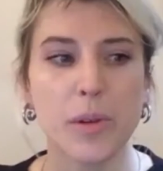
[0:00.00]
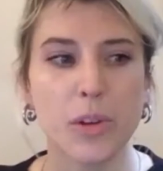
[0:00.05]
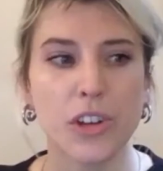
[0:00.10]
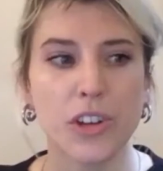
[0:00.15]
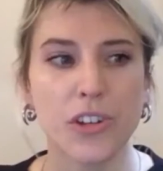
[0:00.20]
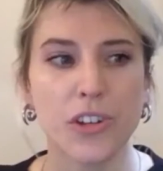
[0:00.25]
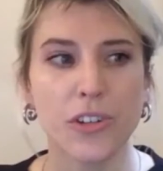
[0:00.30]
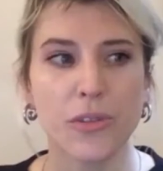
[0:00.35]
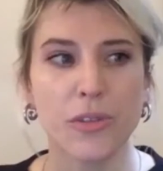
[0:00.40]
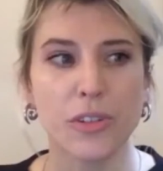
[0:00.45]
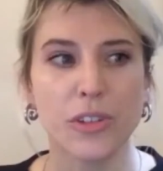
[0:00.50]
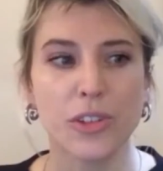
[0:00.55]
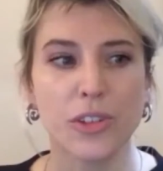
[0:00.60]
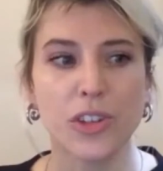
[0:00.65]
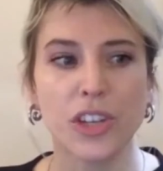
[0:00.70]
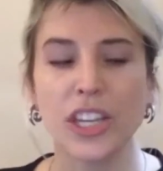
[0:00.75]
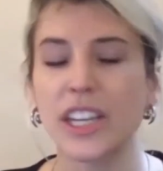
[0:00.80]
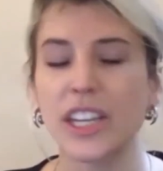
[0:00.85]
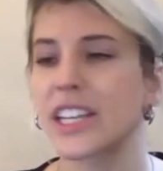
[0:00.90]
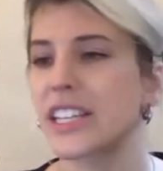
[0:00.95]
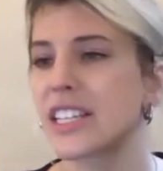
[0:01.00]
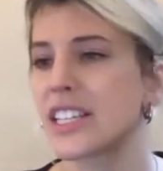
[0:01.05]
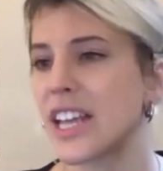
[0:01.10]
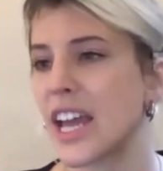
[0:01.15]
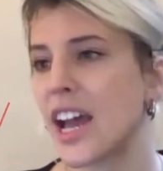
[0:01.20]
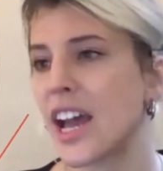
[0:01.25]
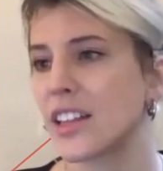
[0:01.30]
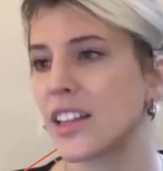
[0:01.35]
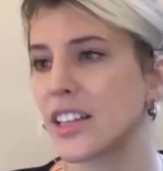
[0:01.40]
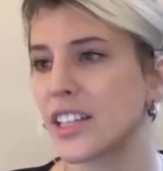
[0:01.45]
you're looking at
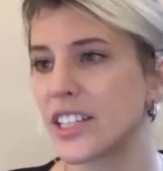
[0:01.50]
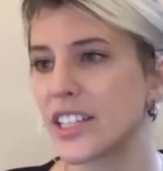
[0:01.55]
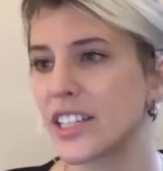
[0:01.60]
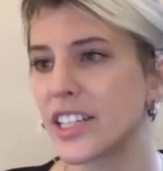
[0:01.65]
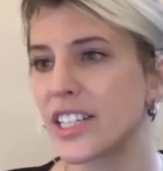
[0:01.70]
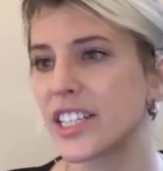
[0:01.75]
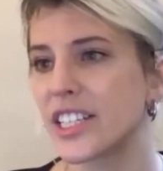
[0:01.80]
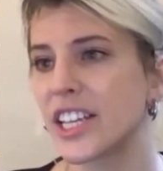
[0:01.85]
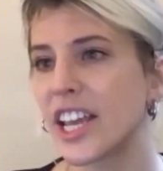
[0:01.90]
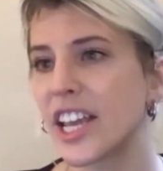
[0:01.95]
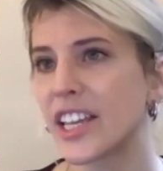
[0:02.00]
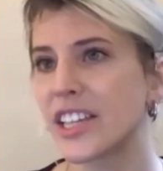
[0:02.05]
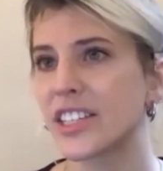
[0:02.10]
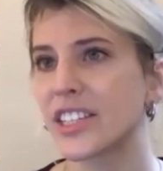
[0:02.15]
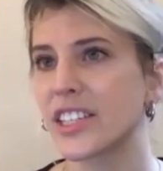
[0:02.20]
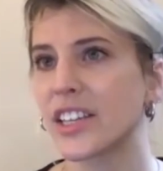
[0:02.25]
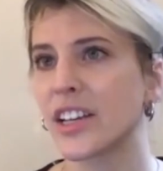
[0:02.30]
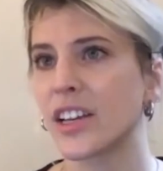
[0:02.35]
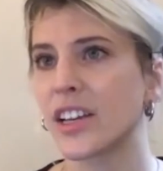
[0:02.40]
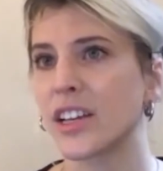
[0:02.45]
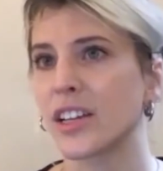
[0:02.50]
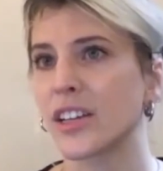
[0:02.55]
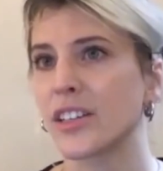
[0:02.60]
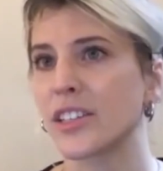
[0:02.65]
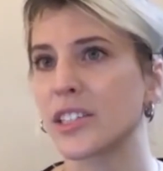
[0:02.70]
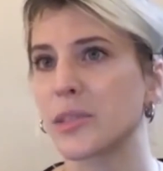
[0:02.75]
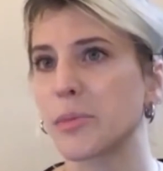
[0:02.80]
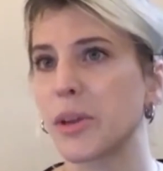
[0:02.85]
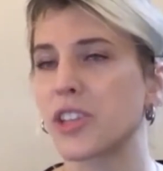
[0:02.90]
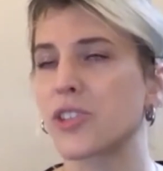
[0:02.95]
talent, it takes a
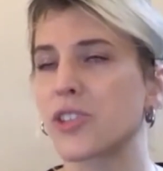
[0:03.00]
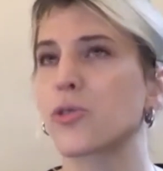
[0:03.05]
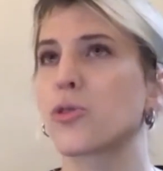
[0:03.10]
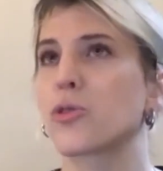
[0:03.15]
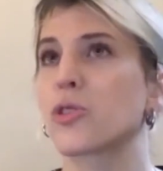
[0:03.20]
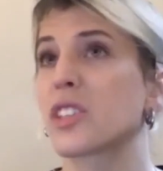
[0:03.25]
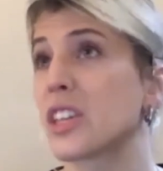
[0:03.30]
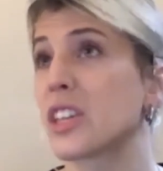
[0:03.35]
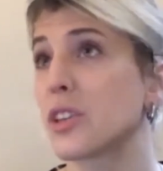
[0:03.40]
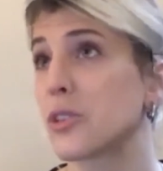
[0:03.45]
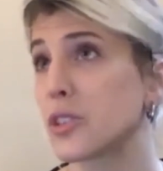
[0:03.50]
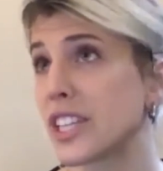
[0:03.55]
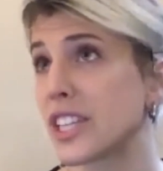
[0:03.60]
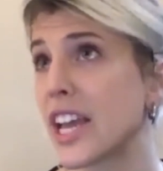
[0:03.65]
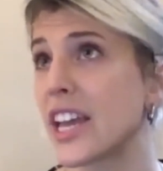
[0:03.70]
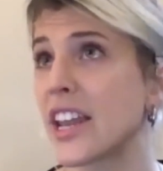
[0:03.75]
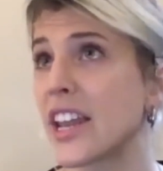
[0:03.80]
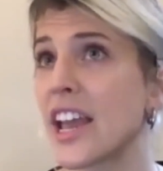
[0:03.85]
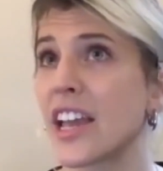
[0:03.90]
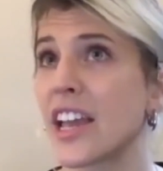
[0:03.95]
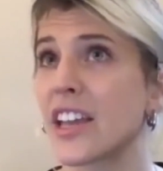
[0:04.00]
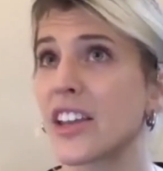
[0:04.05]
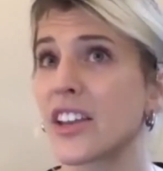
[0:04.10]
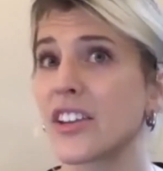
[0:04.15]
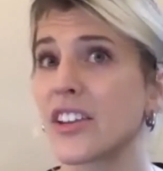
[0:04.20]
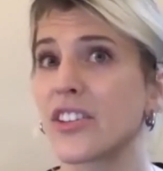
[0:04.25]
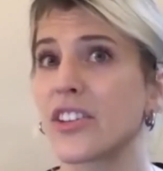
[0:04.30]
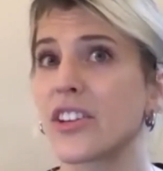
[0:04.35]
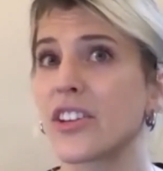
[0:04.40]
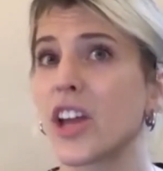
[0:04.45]
special skill set
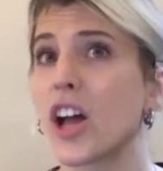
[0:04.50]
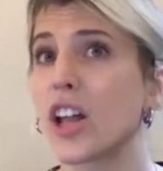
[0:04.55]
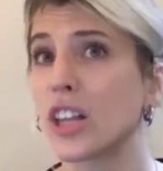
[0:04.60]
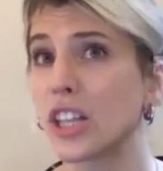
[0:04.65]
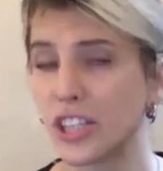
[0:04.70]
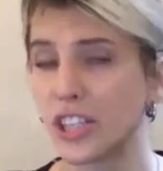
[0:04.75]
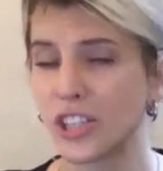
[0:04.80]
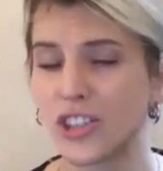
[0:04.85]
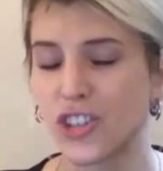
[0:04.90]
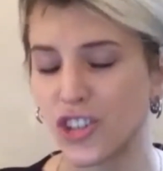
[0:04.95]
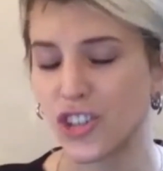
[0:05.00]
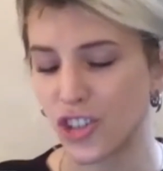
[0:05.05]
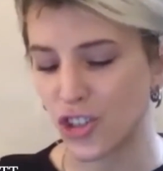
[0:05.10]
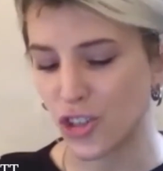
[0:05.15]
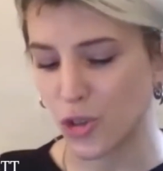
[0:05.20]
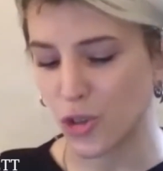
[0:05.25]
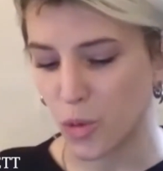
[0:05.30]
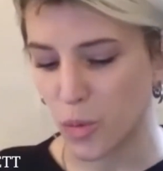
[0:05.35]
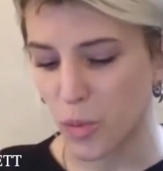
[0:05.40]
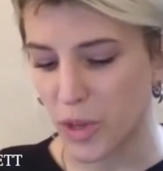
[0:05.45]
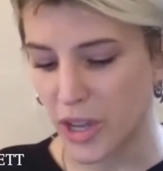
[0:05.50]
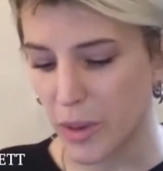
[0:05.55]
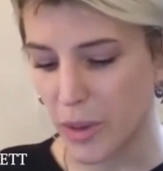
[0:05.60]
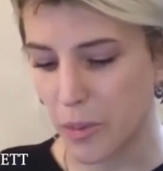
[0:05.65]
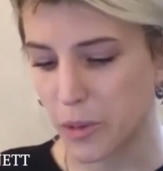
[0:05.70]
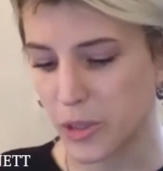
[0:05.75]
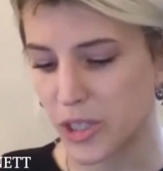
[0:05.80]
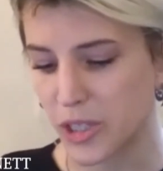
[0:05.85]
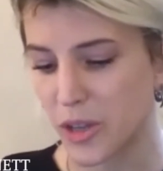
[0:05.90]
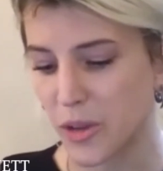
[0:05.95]
and knowledge to be
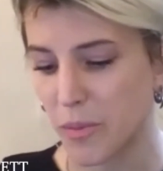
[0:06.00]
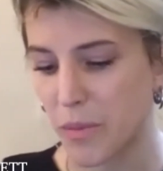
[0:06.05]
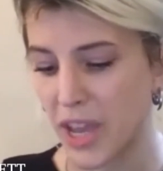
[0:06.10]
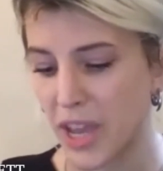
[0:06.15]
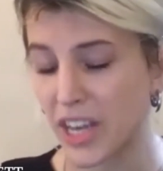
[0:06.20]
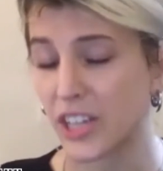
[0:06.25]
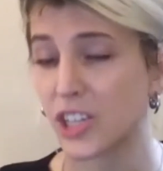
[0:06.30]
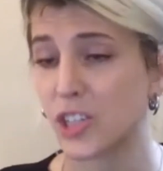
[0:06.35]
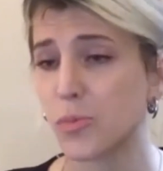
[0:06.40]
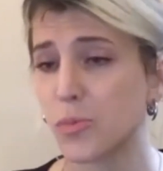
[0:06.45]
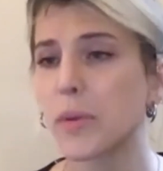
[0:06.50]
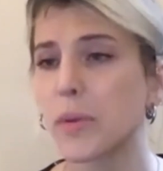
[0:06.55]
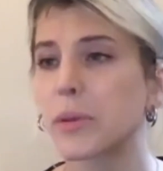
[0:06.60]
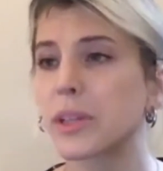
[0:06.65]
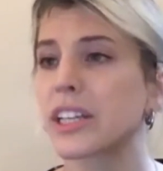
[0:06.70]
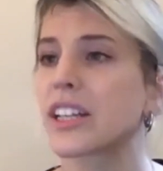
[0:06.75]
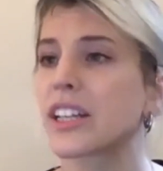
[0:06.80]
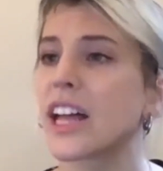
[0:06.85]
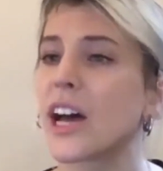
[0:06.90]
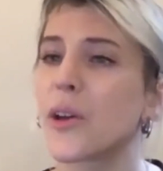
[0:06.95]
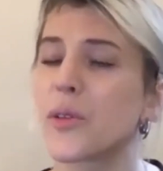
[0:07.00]
able to manage public cloud